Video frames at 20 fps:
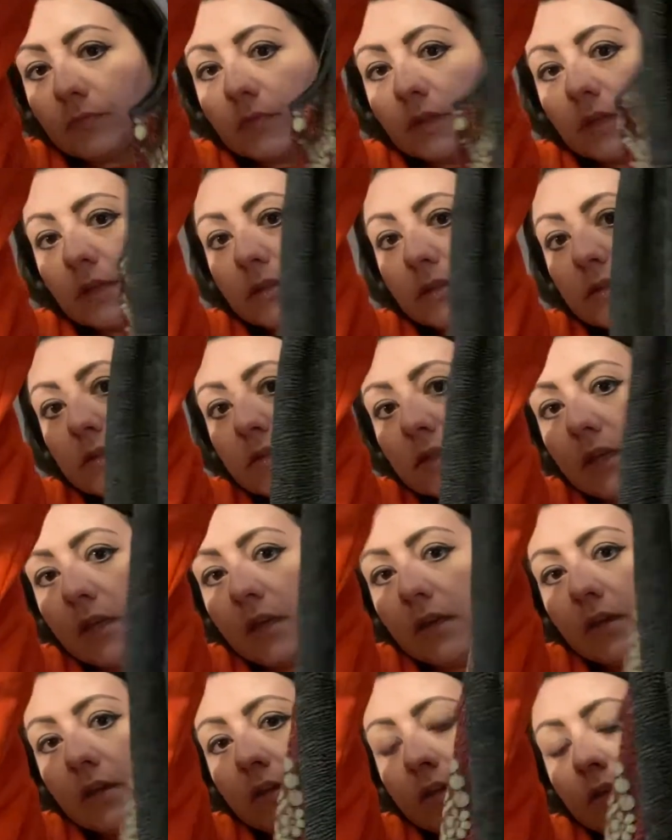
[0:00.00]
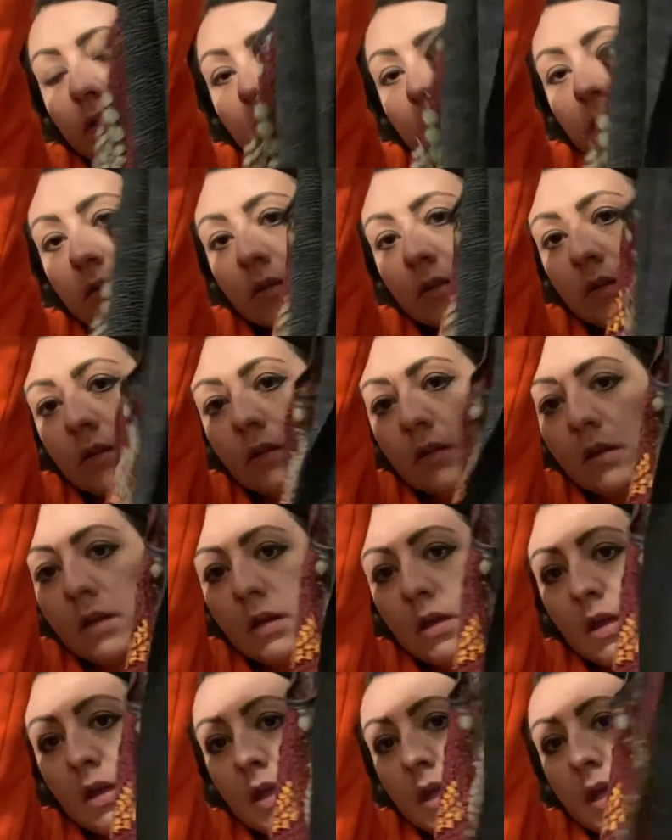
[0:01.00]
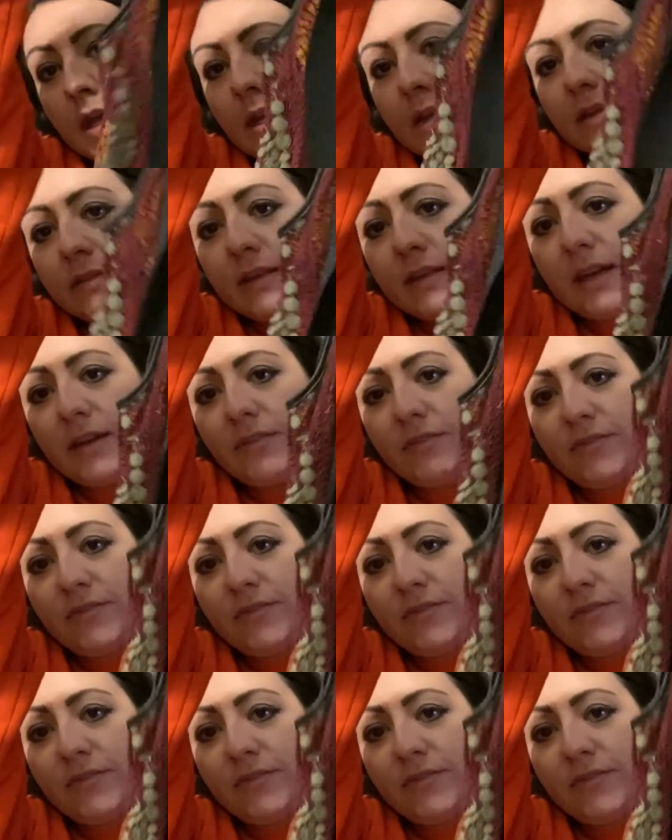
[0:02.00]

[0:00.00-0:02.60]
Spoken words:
let's see, it is like a